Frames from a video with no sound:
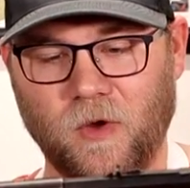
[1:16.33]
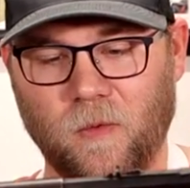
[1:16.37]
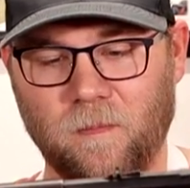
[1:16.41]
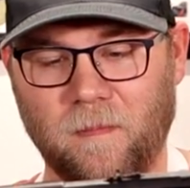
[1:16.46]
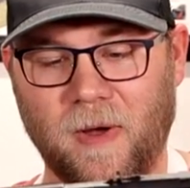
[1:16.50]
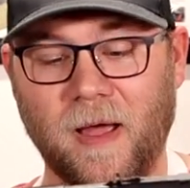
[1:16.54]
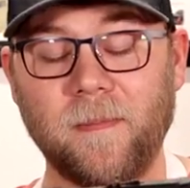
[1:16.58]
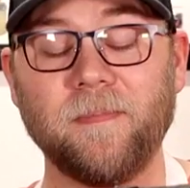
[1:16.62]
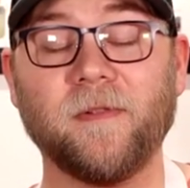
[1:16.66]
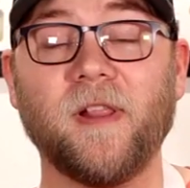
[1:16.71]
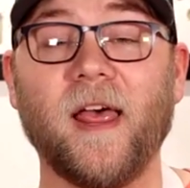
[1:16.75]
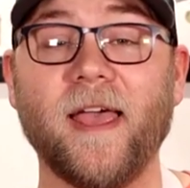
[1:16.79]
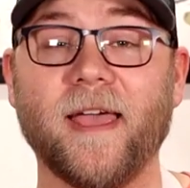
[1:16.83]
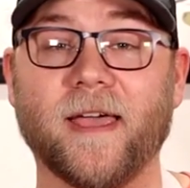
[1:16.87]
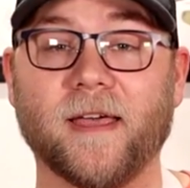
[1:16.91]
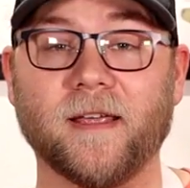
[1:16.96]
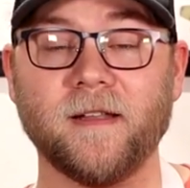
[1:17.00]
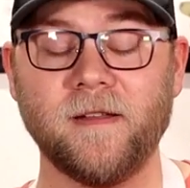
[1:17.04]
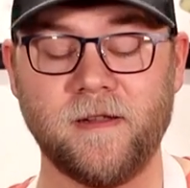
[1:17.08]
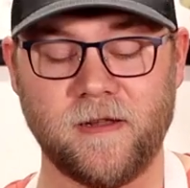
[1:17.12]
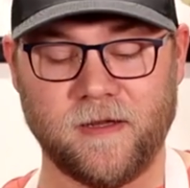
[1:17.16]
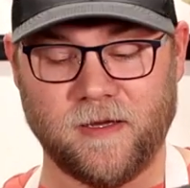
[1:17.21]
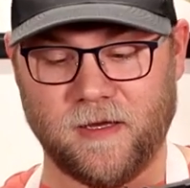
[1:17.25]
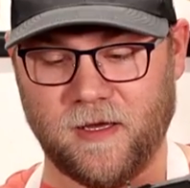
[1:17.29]
My
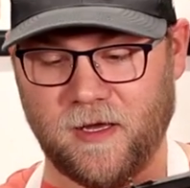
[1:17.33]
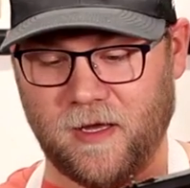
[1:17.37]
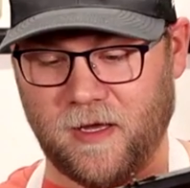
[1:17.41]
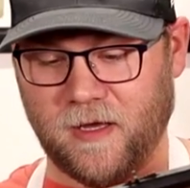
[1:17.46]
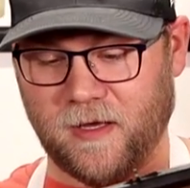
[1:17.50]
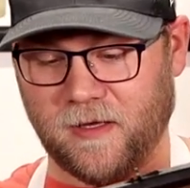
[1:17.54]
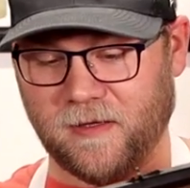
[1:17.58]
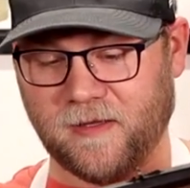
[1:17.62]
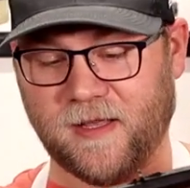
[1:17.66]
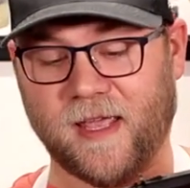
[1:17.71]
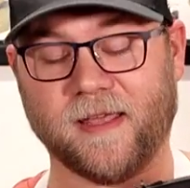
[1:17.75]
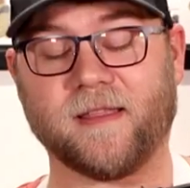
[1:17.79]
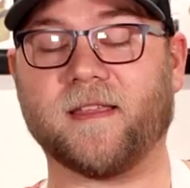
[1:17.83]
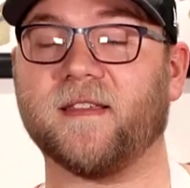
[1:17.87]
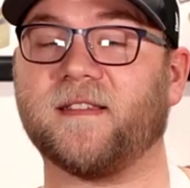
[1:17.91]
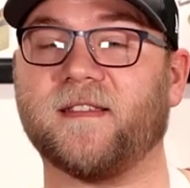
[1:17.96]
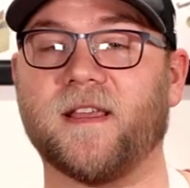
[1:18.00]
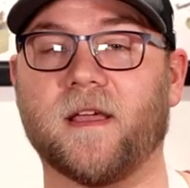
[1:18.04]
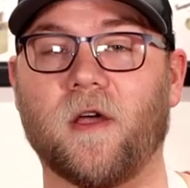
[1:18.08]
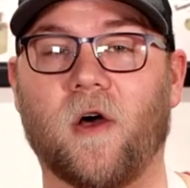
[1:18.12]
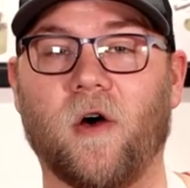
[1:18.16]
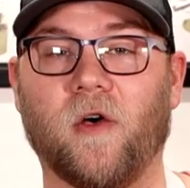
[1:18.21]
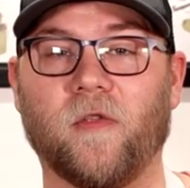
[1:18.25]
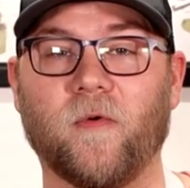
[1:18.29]
plan, take this
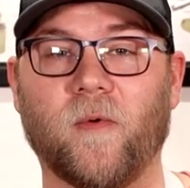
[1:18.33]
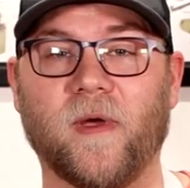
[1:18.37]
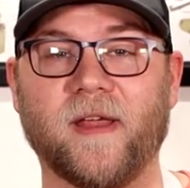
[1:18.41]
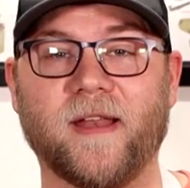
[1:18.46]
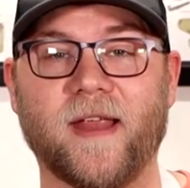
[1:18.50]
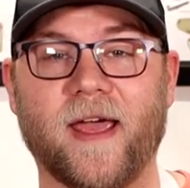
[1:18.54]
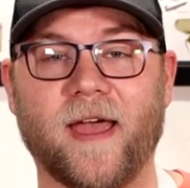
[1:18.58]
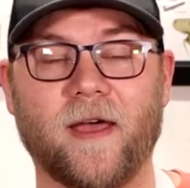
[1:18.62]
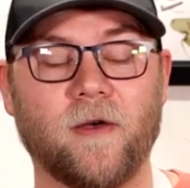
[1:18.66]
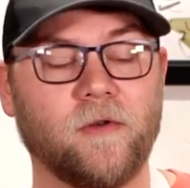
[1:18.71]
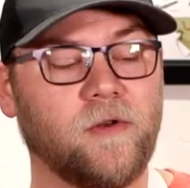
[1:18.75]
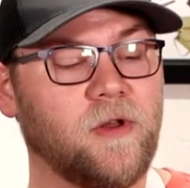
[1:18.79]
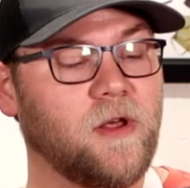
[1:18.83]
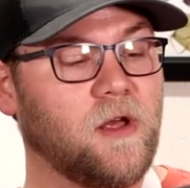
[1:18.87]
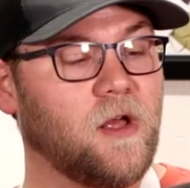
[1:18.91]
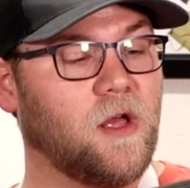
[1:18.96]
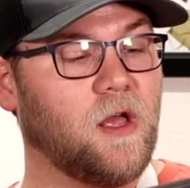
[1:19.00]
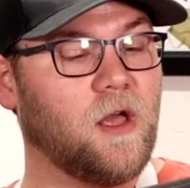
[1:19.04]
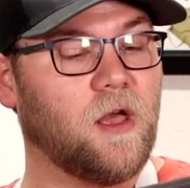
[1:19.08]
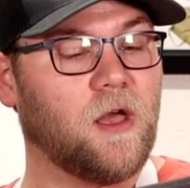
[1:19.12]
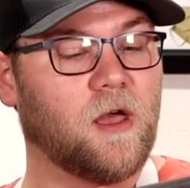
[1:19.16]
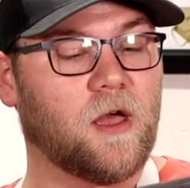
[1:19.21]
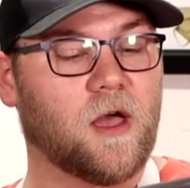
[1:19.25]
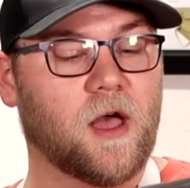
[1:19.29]
thing all the way down,
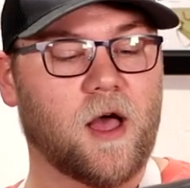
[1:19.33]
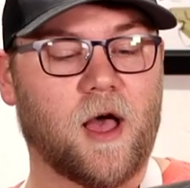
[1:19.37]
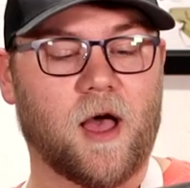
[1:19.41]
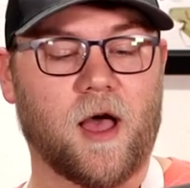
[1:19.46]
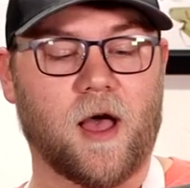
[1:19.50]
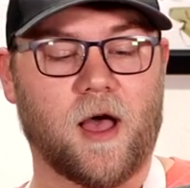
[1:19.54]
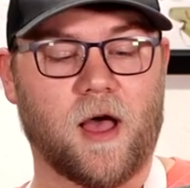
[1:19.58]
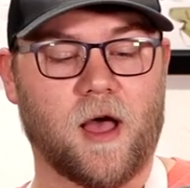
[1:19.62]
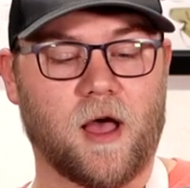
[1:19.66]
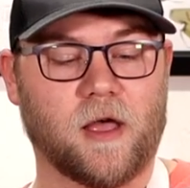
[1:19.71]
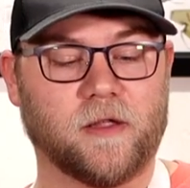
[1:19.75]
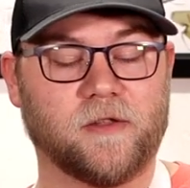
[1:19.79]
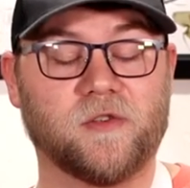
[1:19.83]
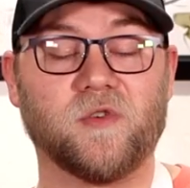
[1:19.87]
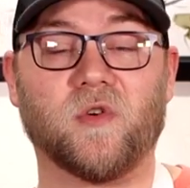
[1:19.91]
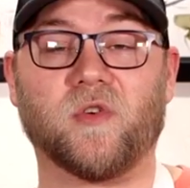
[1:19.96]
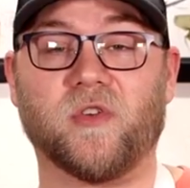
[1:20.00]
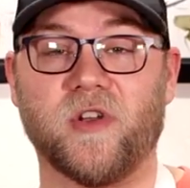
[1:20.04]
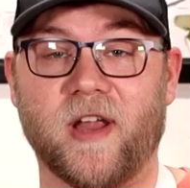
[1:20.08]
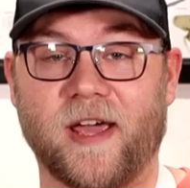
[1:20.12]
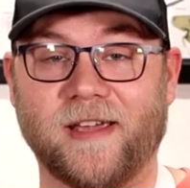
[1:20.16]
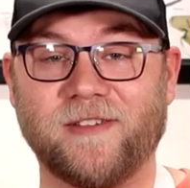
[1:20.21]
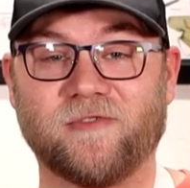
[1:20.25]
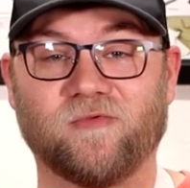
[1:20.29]
do a
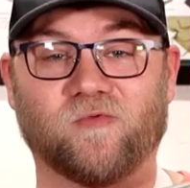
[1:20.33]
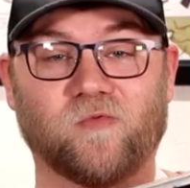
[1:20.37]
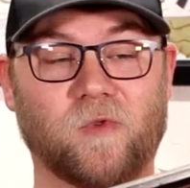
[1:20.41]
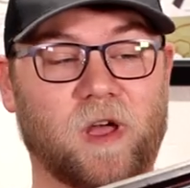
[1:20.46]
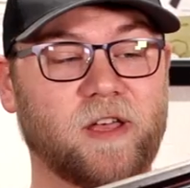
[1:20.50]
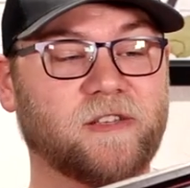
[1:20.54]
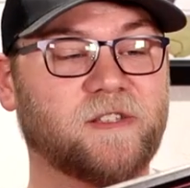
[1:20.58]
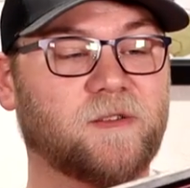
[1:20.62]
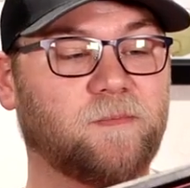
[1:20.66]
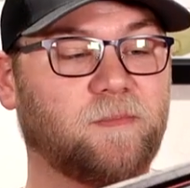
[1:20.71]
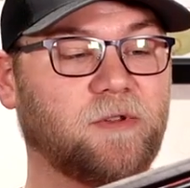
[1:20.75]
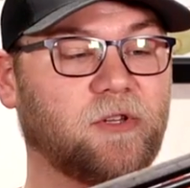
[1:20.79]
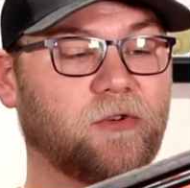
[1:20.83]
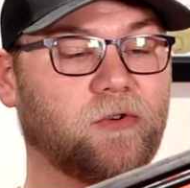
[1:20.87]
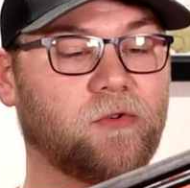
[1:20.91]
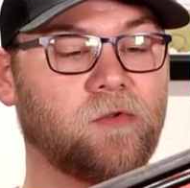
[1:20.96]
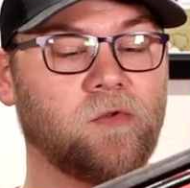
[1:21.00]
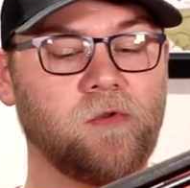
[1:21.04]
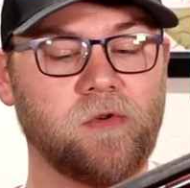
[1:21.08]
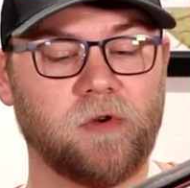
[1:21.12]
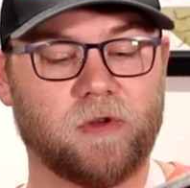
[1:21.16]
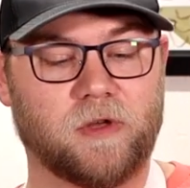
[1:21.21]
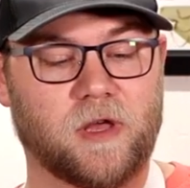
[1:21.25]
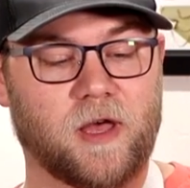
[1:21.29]
nice rust
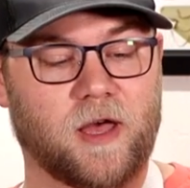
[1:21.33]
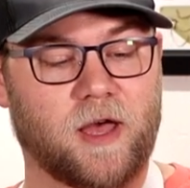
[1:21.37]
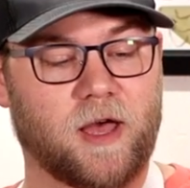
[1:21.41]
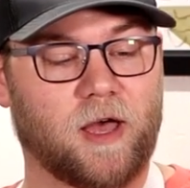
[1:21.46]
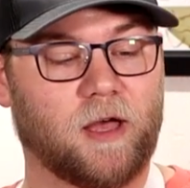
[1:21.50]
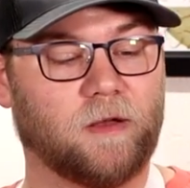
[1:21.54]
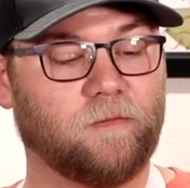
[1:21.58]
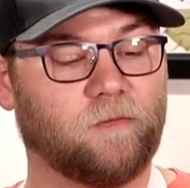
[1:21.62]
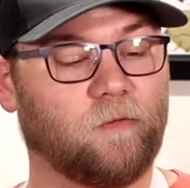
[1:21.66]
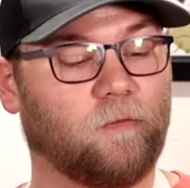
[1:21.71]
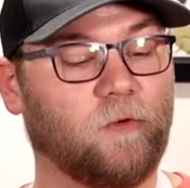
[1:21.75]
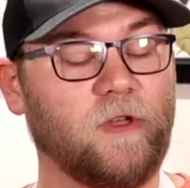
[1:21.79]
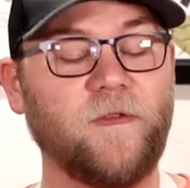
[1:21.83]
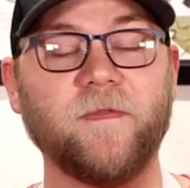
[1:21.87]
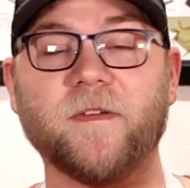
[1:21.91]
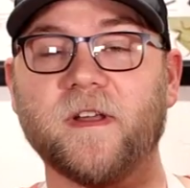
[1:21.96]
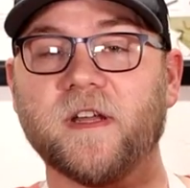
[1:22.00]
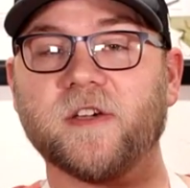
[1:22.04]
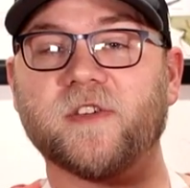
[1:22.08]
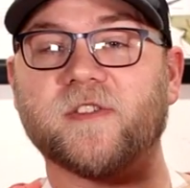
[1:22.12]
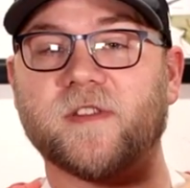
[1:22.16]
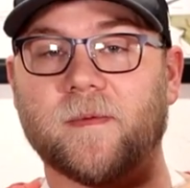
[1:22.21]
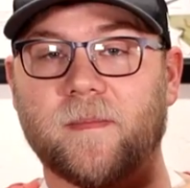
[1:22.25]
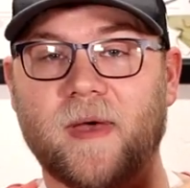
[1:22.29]
blue,
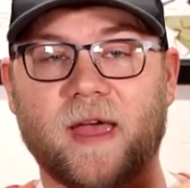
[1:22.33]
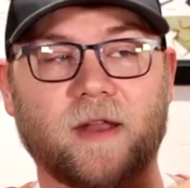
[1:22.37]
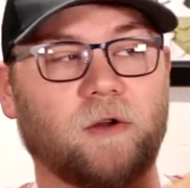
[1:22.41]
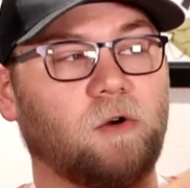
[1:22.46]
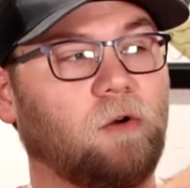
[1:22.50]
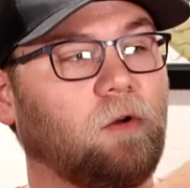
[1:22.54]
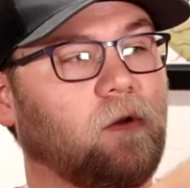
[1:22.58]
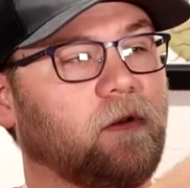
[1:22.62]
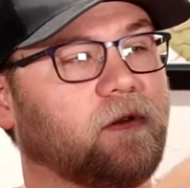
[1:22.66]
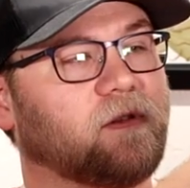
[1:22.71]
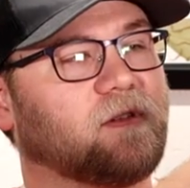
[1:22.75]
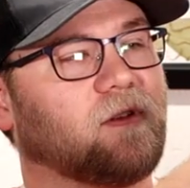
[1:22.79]
refinish the metal.